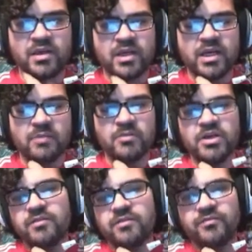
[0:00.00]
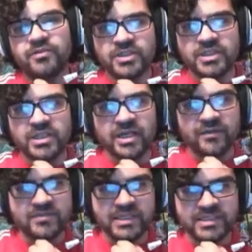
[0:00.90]
And we are unfortunately going to have to
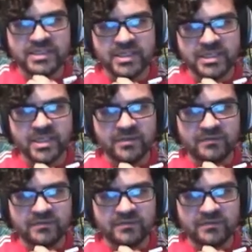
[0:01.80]
take a turn off.